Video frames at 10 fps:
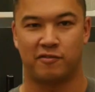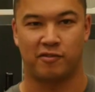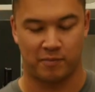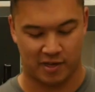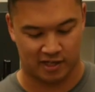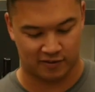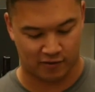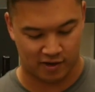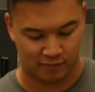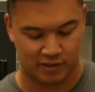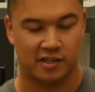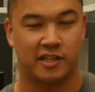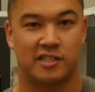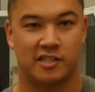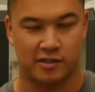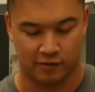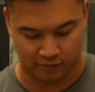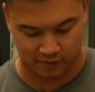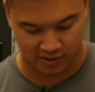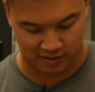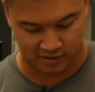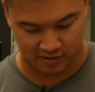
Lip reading: it from the X5, which I think is the silver one.